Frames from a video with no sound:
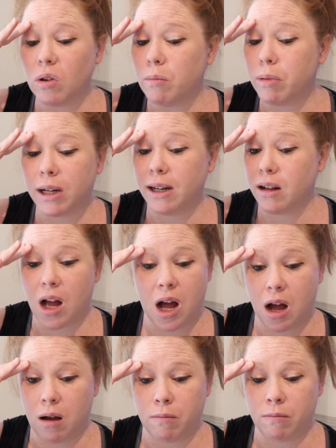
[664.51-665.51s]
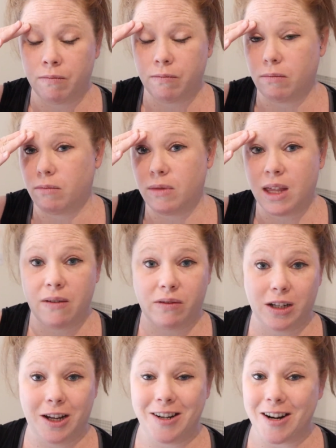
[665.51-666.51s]
But they've
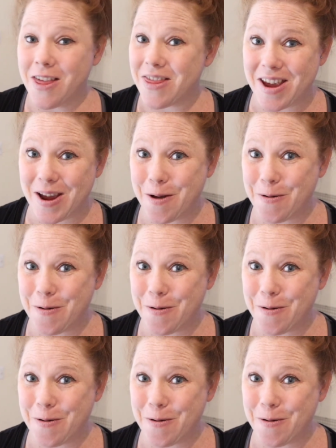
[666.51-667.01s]
done nothing